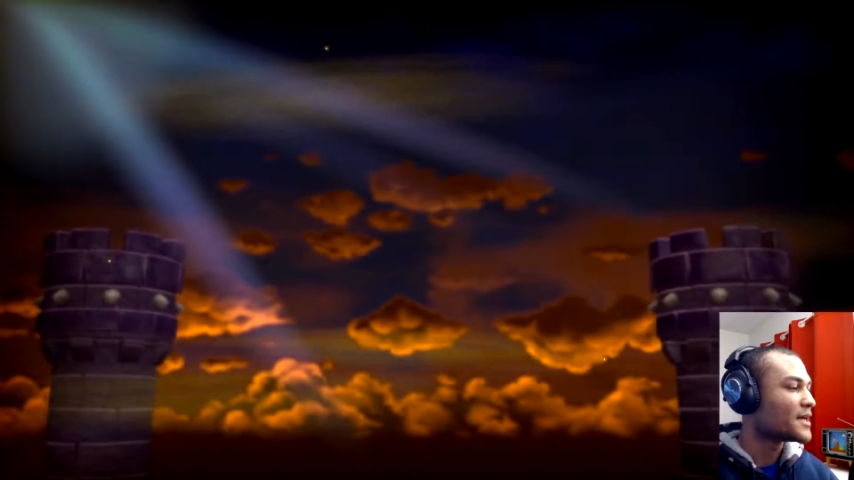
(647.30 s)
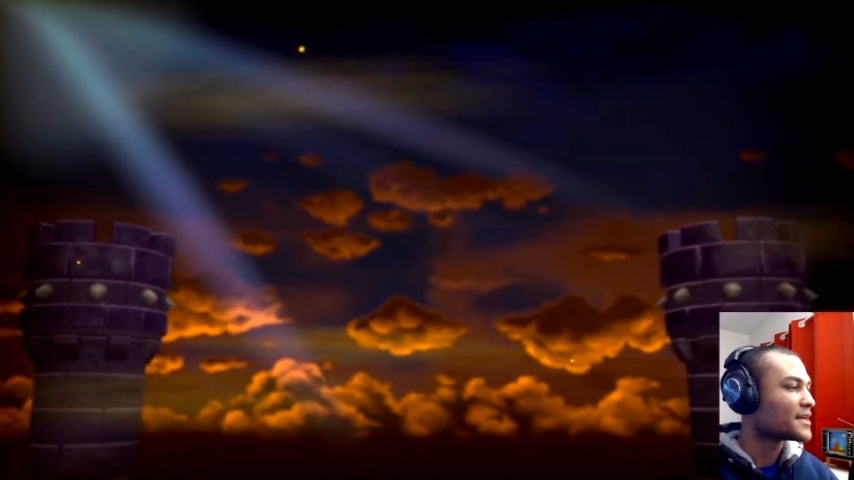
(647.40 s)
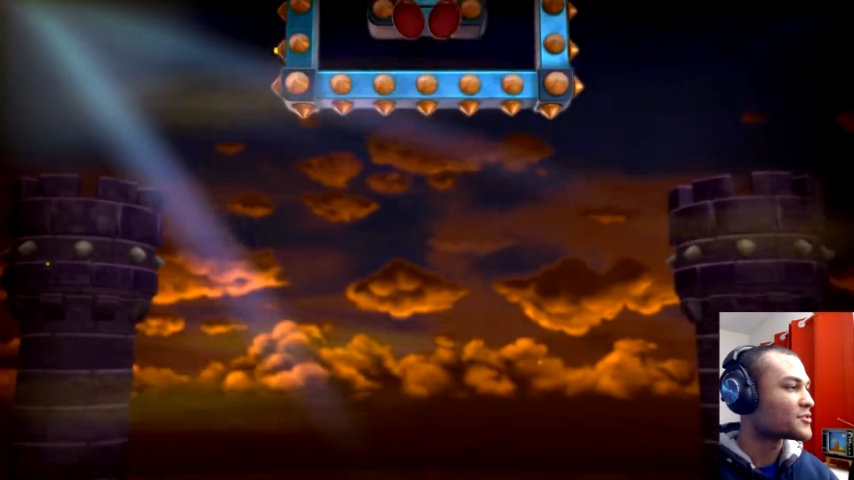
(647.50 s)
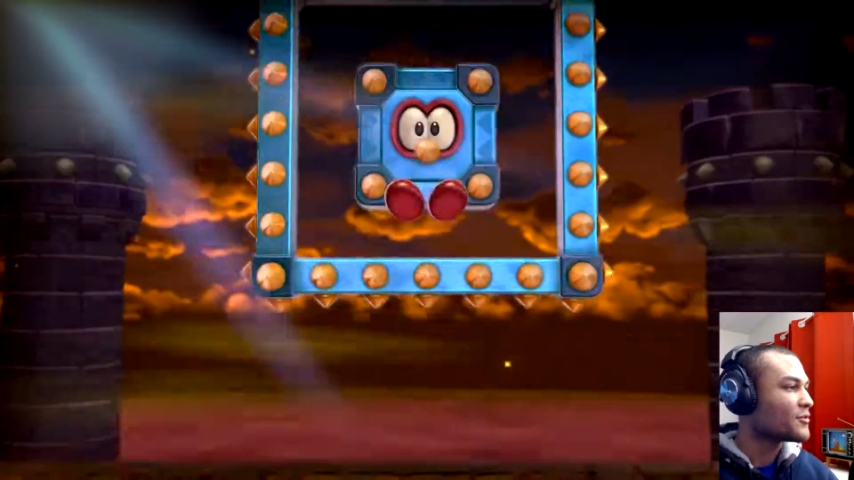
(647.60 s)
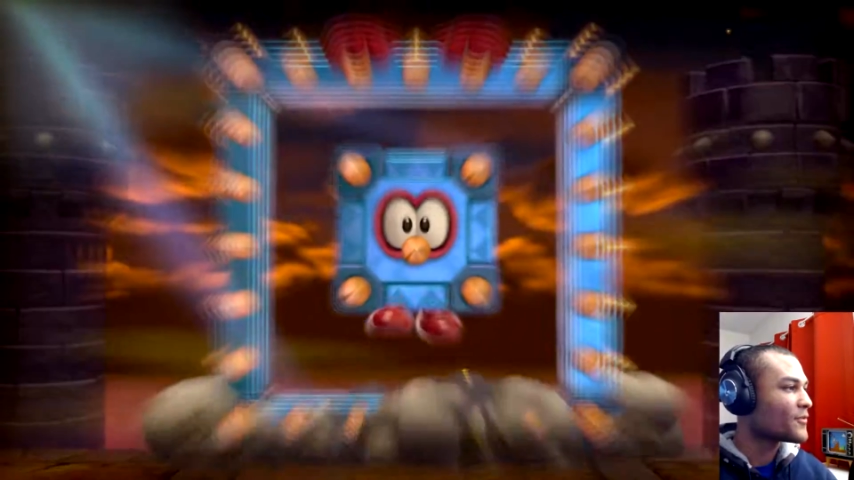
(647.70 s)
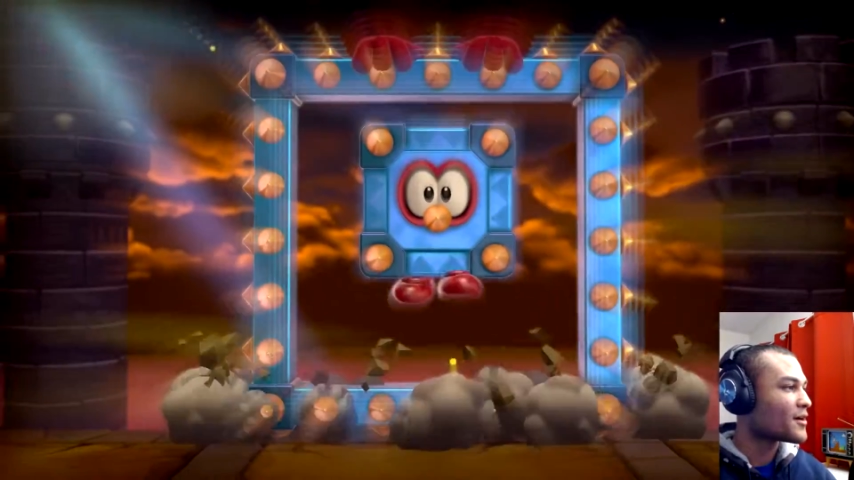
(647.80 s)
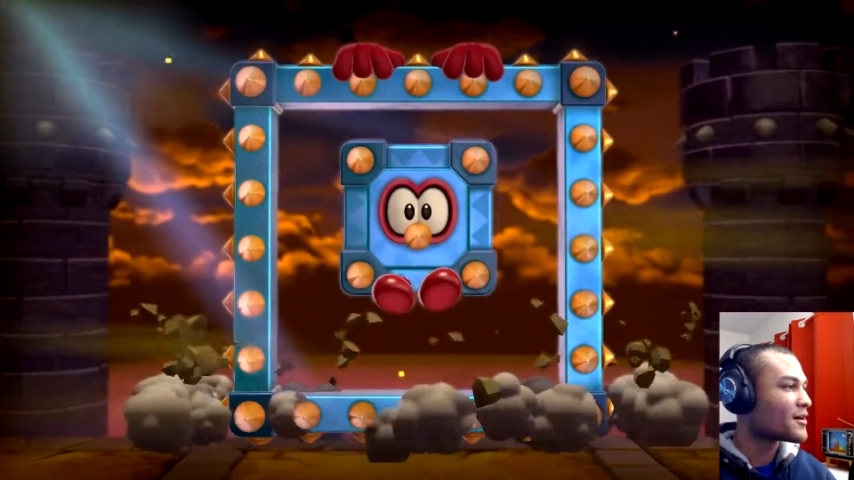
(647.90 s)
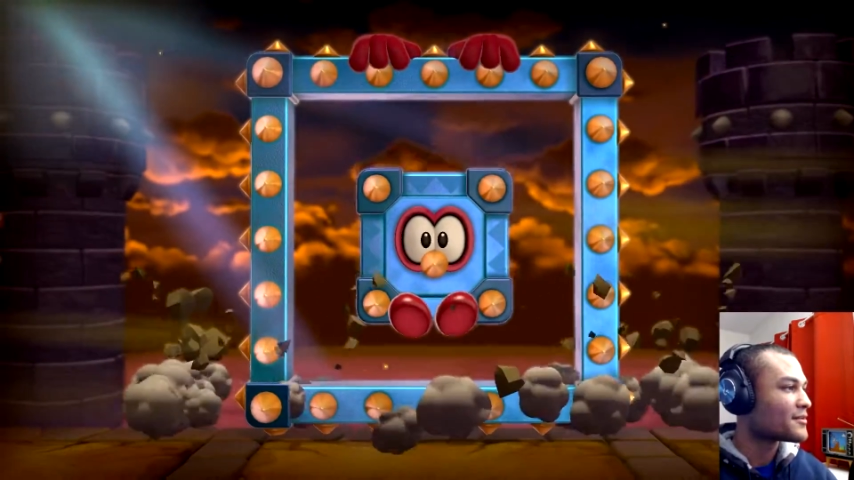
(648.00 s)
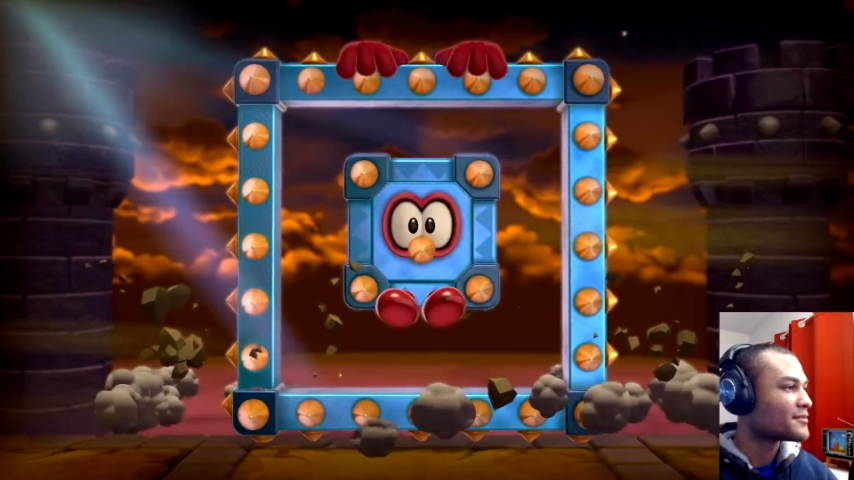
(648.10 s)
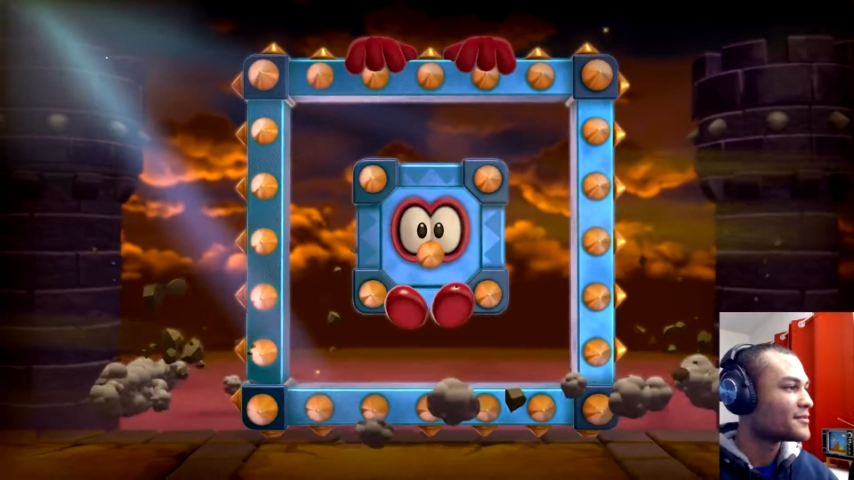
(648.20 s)
Yeah, so
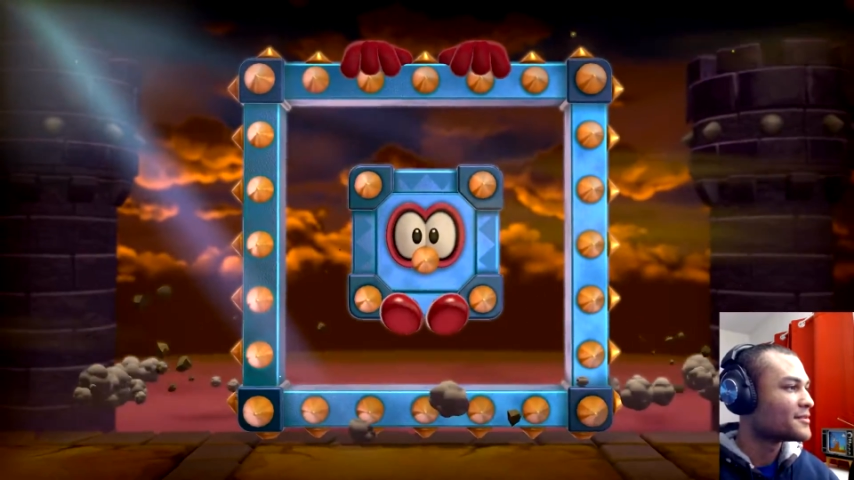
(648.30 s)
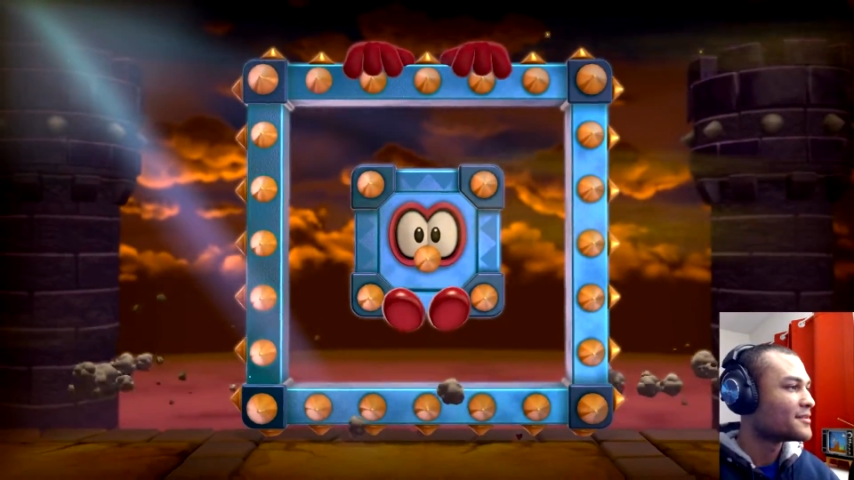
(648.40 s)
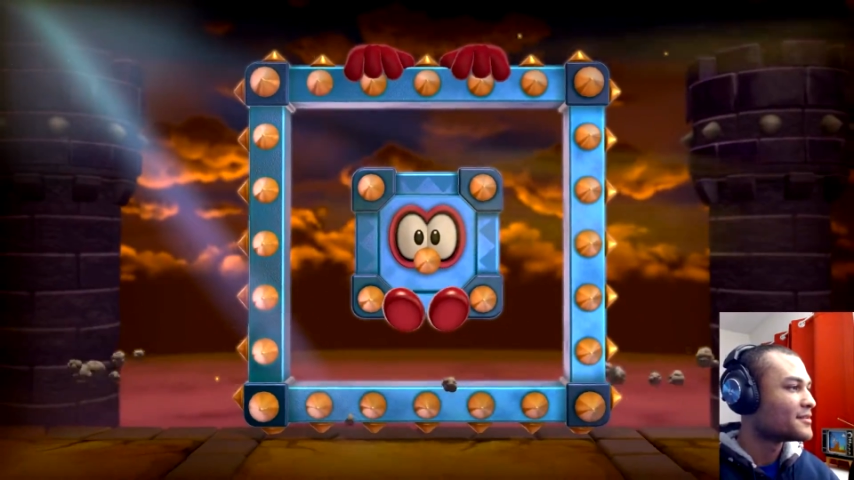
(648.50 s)
far,